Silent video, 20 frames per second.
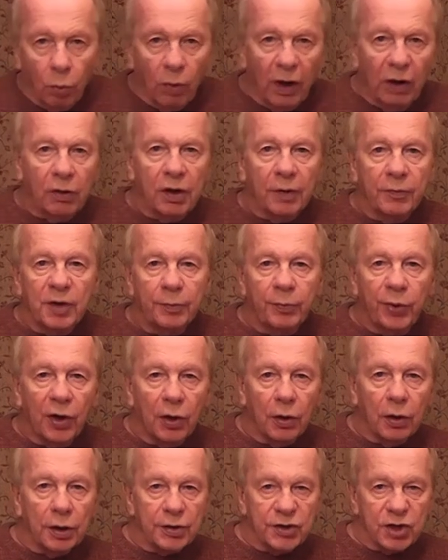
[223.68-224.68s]
Welcome to
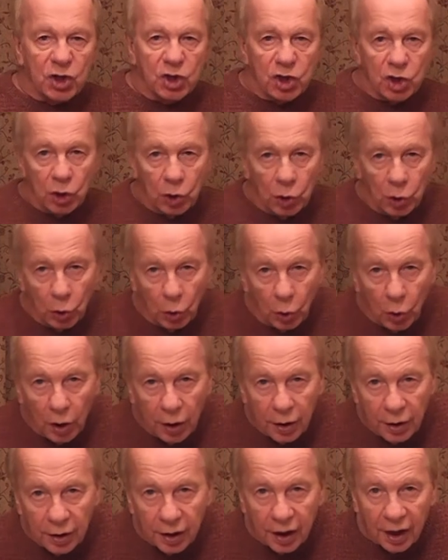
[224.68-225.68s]
part
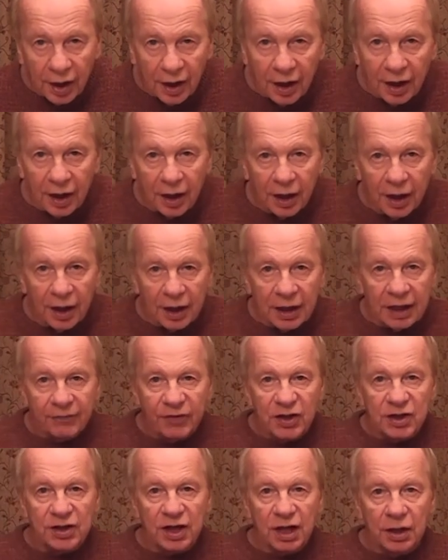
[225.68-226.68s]
two, and
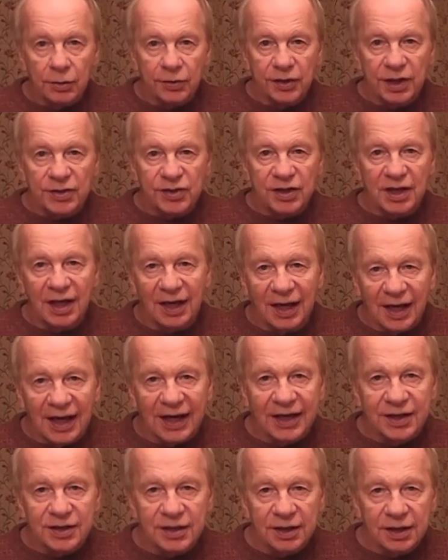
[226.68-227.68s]
I've entitled this
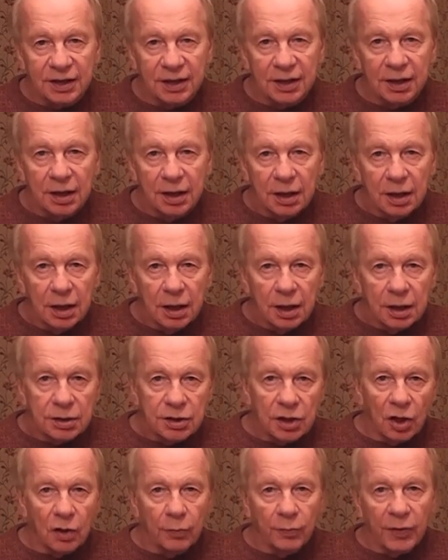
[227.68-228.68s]
Collecting
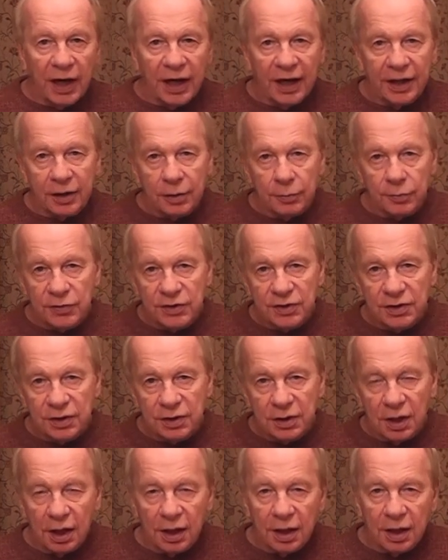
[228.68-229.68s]
Tom
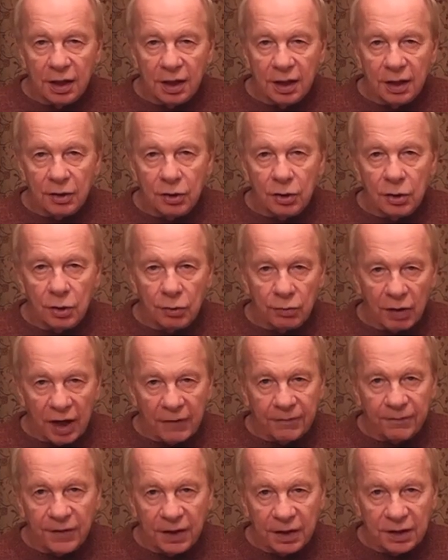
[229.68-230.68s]
Adams'
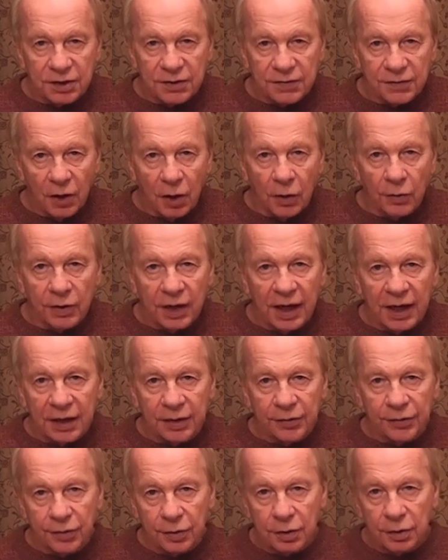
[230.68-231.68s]
Graphics on
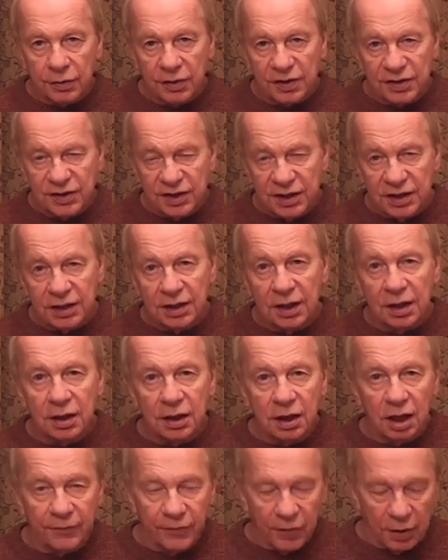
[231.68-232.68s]
Agatha Christie
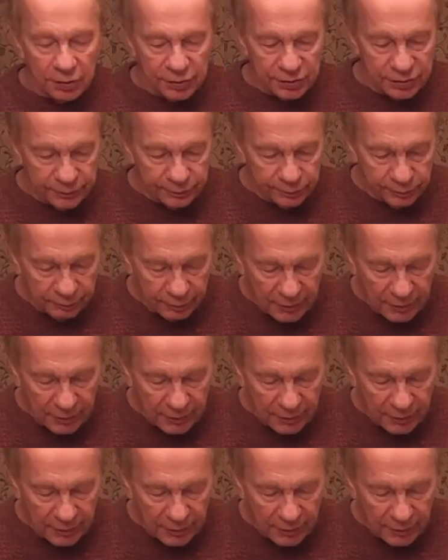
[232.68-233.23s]
Covers.